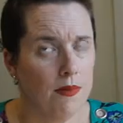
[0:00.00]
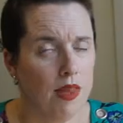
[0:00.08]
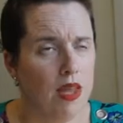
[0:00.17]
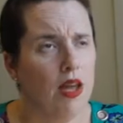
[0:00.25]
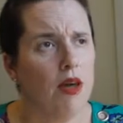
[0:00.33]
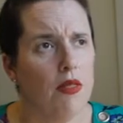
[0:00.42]

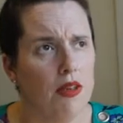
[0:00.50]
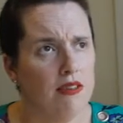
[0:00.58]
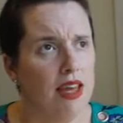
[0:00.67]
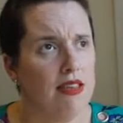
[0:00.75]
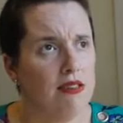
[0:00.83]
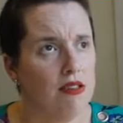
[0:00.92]
yeah, I think
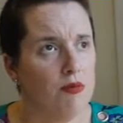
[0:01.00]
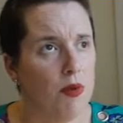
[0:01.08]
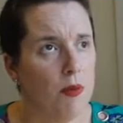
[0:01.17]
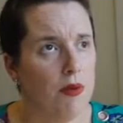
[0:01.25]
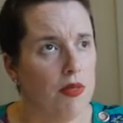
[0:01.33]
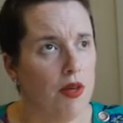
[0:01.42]
Tassie is
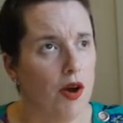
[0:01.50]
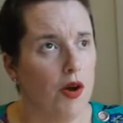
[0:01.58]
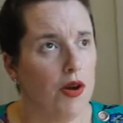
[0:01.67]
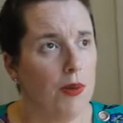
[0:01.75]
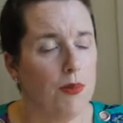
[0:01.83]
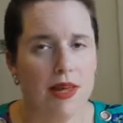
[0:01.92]
probably the
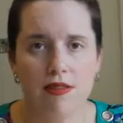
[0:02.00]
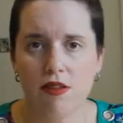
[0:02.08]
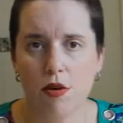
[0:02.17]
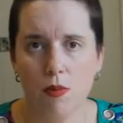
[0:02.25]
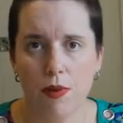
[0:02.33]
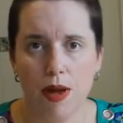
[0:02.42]
only place
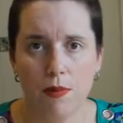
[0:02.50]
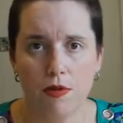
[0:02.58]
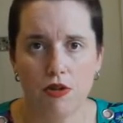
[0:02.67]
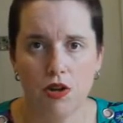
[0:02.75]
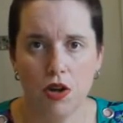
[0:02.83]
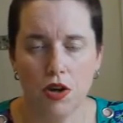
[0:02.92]
I would be able
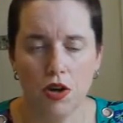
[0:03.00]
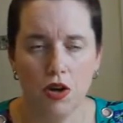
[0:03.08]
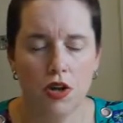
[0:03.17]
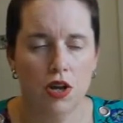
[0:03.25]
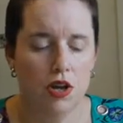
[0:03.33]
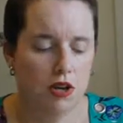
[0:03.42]
to go
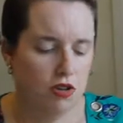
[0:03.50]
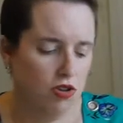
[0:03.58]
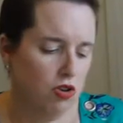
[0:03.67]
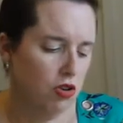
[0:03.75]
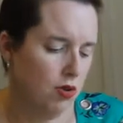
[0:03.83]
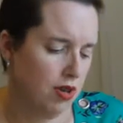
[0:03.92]

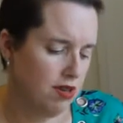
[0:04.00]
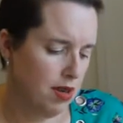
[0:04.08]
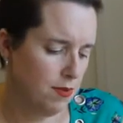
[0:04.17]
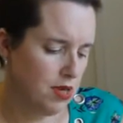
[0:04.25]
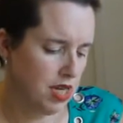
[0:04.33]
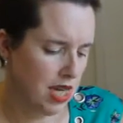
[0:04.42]
to
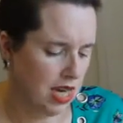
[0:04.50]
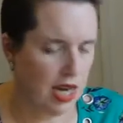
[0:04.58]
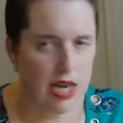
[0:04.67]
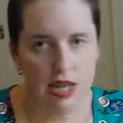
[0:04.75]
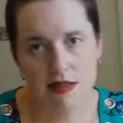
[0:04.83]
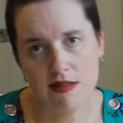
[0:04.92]
attempt to get
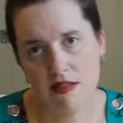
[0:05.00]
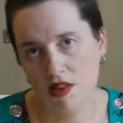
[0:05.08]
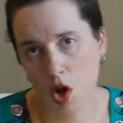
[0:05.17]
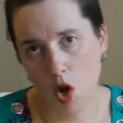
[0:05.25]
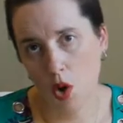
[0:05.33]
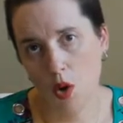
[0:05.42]
any
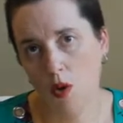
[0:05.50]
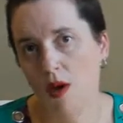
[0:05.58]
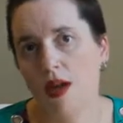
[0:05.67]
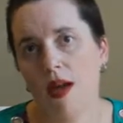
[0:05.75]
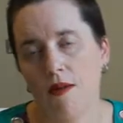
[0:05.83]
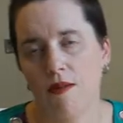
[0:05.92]
snow
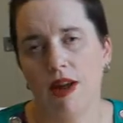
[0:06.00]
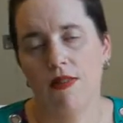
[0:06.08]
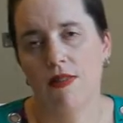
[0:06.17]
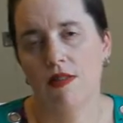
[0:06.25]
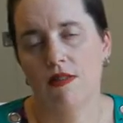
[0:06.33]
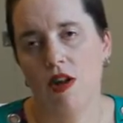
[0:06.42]
around
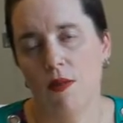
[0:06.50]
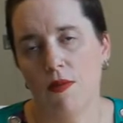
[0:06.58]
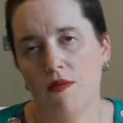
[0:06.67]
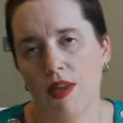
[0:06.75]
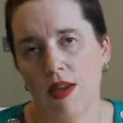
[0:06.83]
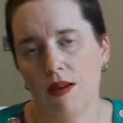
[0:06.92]
this time
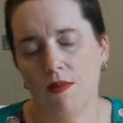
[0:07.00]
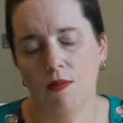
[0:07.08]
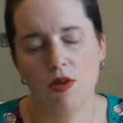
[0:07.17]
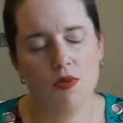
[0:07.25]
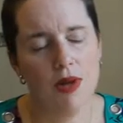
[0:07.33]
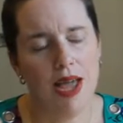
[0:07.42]
of year,
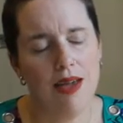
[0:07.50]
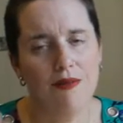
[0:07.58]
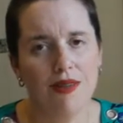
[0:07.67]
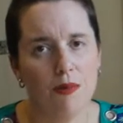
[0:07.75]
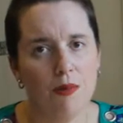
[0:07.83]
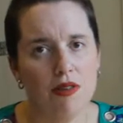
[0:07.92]
which we have
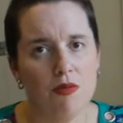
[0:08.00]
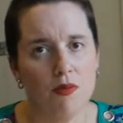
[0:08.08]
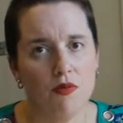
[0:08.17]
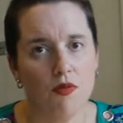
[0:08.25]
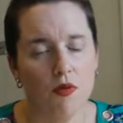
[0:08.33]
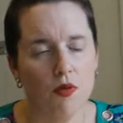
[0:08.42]
done once
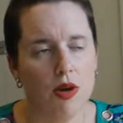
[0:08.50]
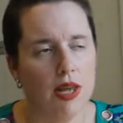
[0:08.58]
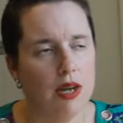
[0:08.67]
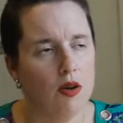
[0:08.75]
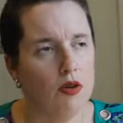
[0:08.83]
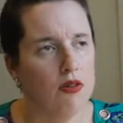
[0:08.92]
before, and
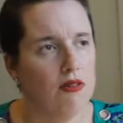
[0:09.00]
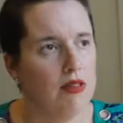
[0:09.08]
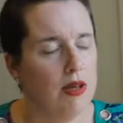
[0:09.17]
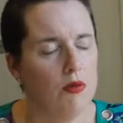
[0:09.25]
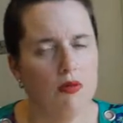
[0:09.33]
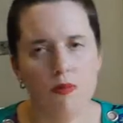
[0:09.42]
it
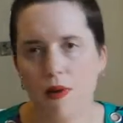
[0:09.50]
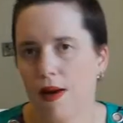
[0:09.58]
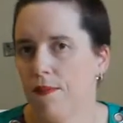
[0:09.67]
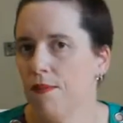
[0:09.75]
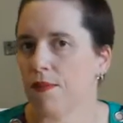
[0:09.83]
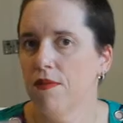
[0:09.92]
honestly was my
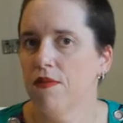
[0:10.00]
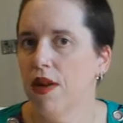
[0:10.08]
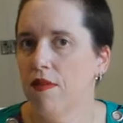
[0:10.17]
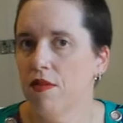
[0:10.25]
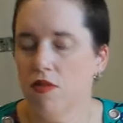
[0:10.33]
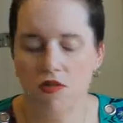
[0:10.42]

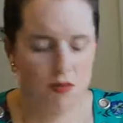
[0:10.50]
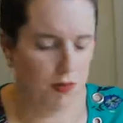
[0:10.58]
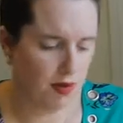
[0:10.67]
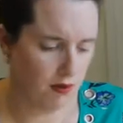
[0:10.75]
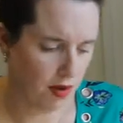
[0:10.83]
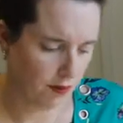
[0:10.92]
favourite
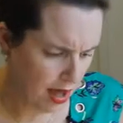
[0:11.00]
Christmas ever.